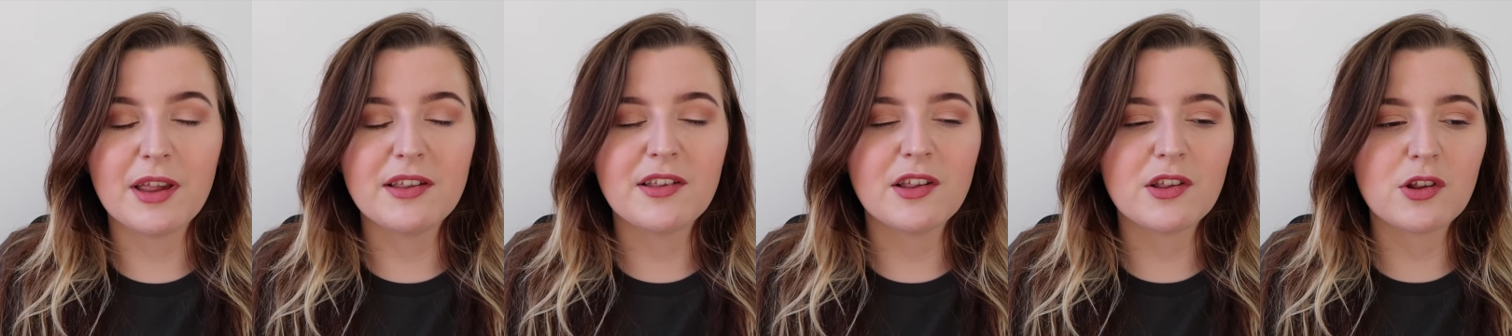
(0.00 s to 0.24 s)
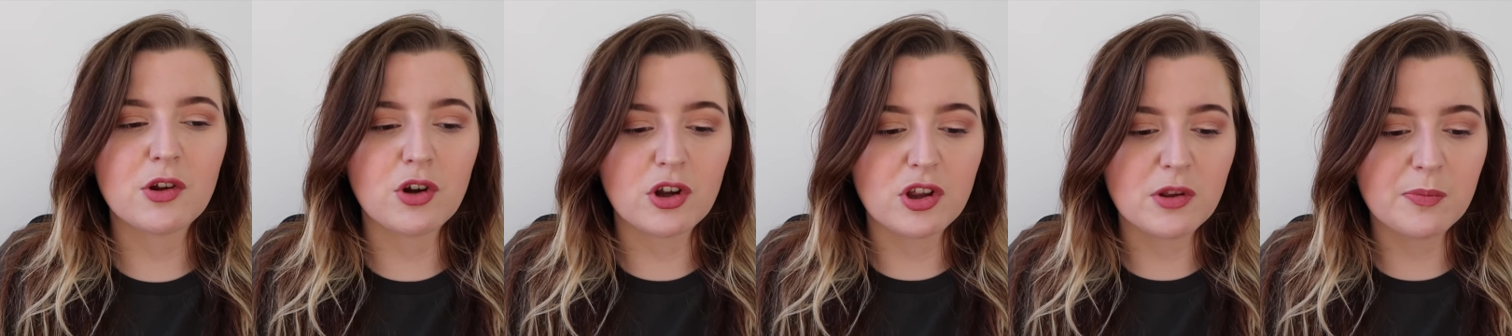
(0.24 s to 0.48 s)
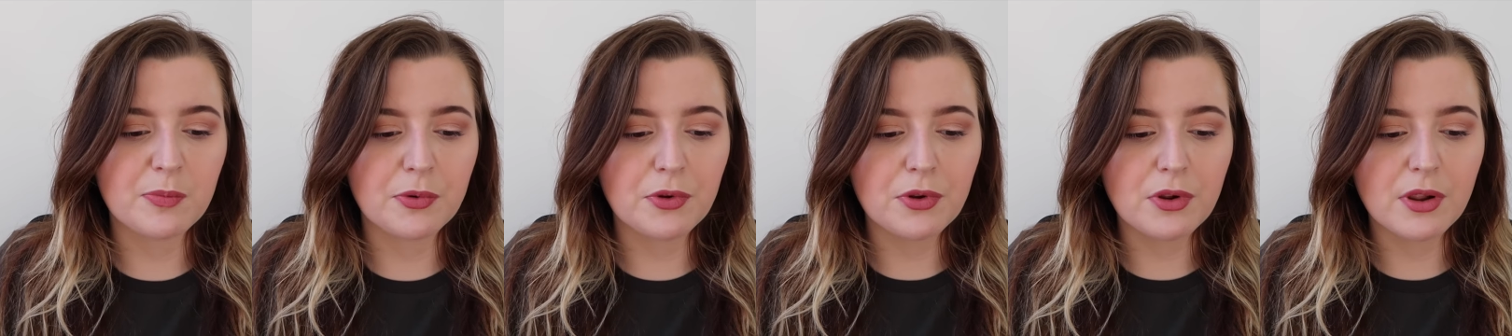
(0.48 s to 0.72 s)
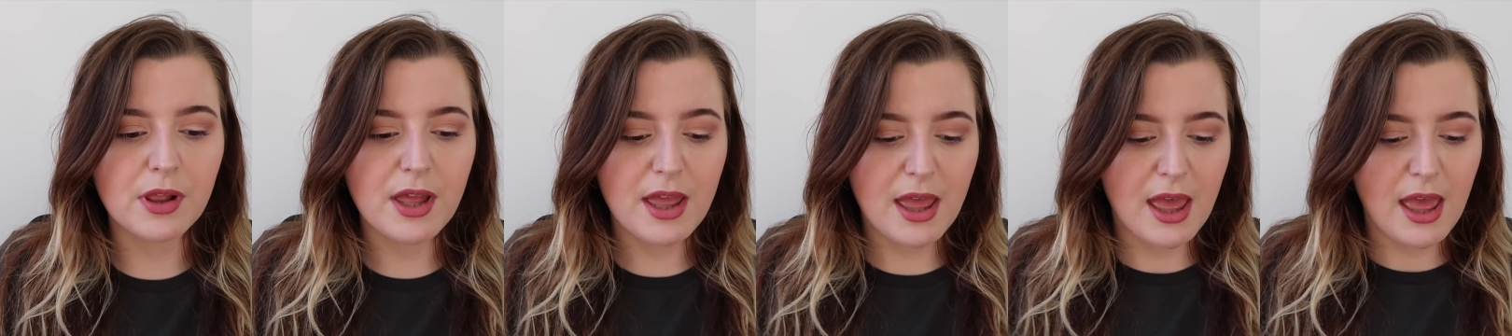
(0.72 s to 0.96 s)
This Is
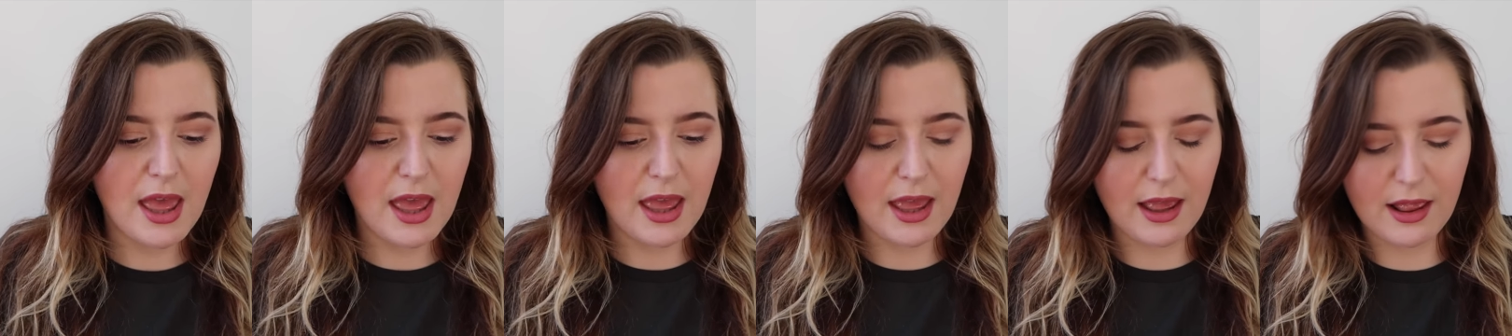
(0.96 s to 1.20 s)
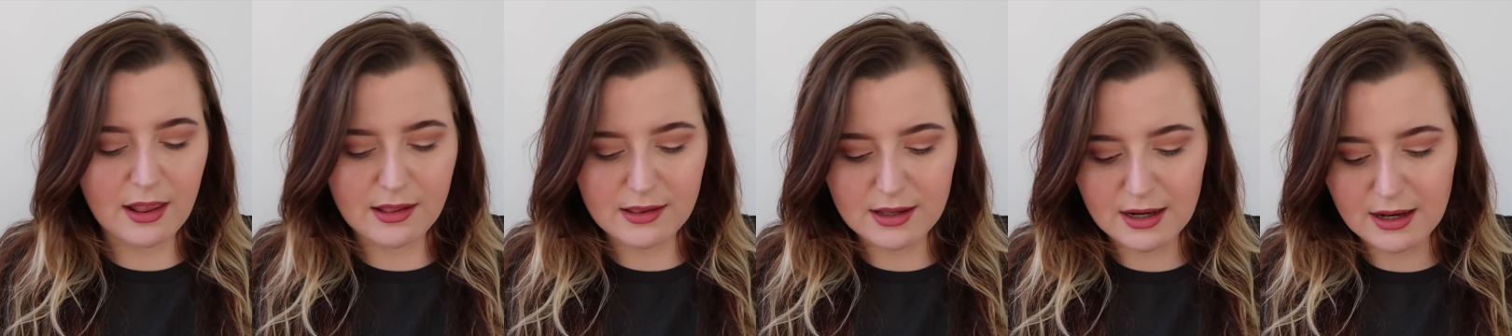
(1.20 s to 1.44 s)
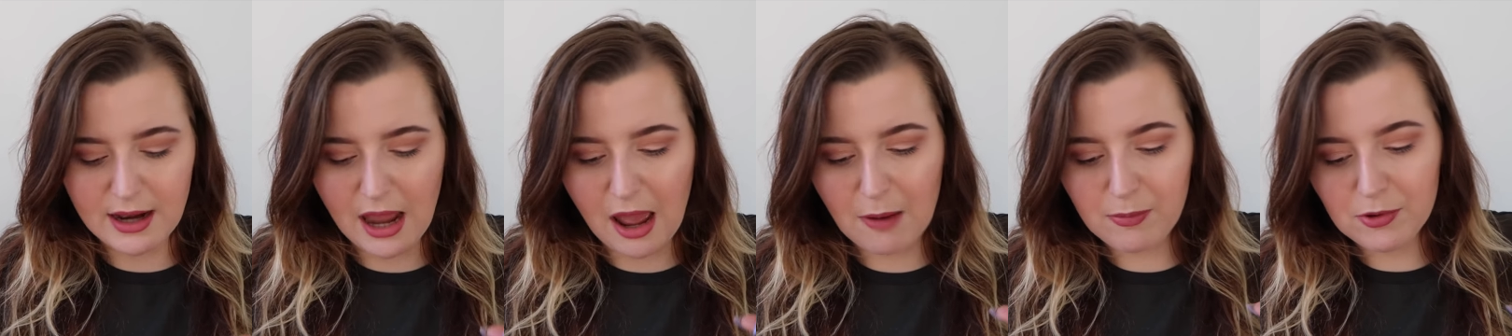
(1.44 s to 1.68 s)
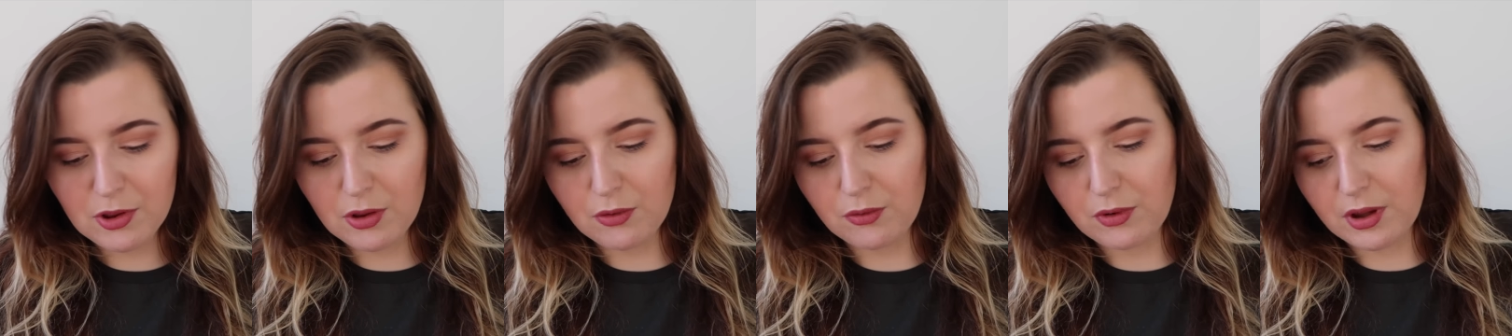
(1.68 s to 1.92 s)
Gospel is an
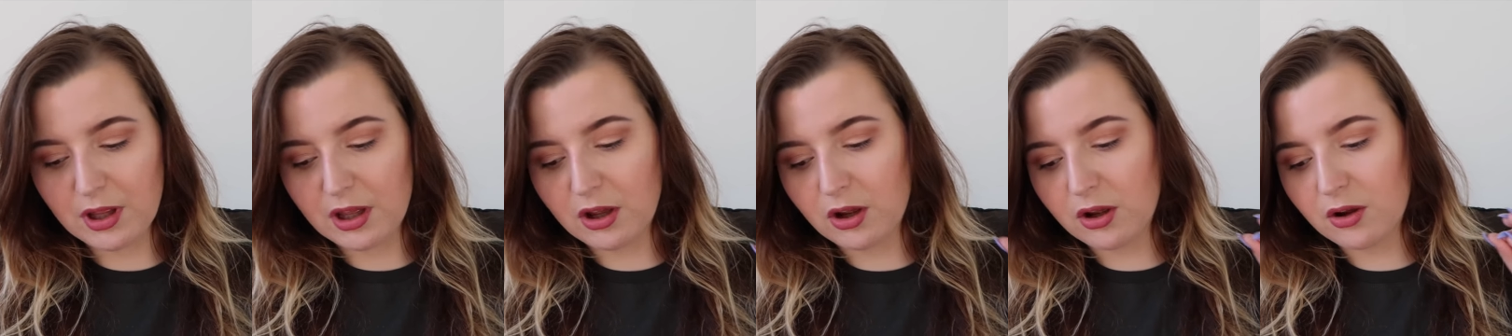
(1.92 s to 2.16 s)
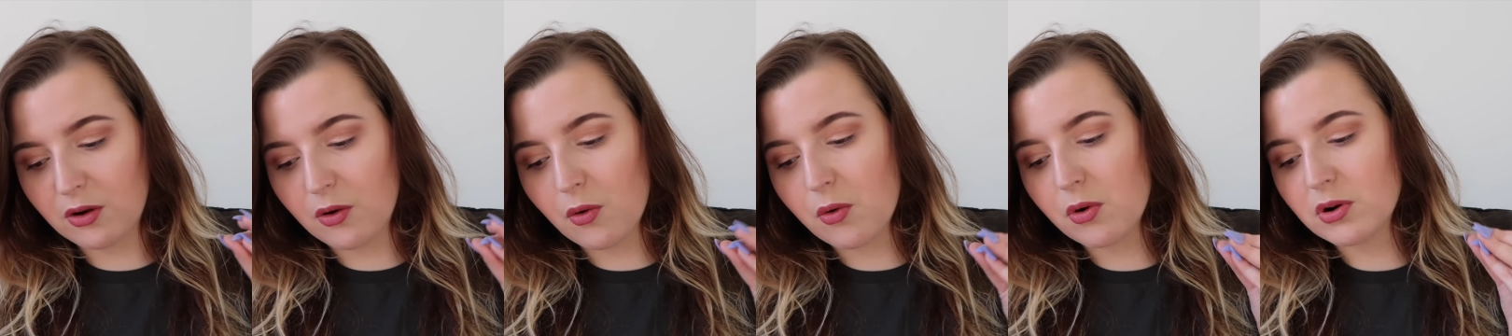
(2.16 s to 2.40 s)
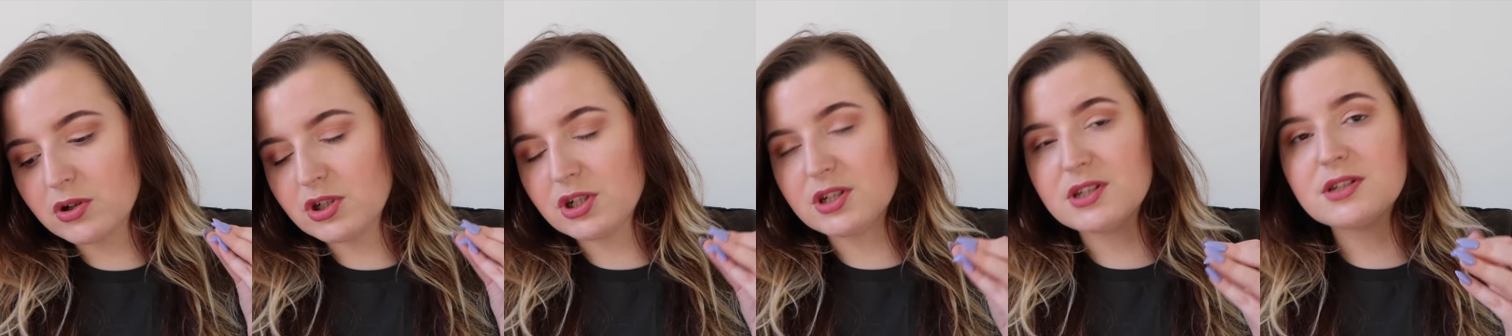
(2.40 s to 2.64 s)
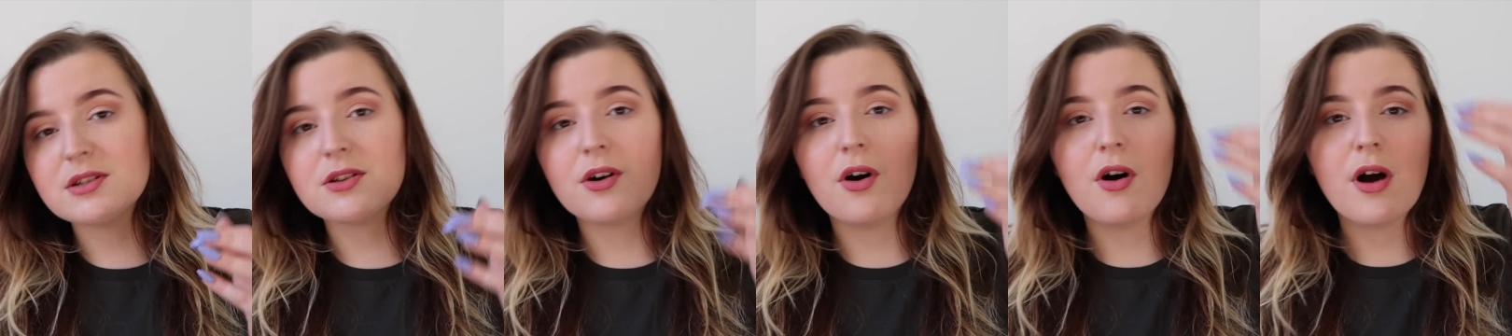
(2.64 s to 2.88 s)
absolutely
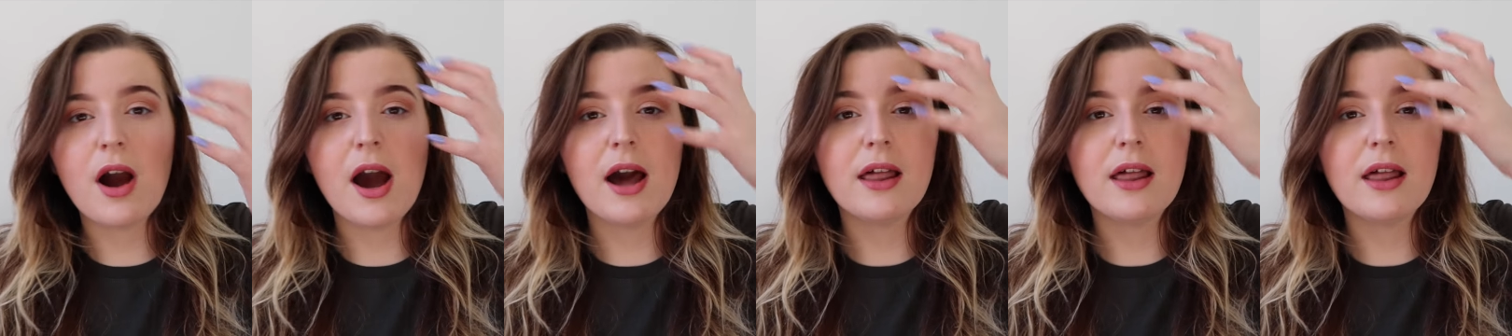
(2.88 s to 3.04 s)
gorgeous song.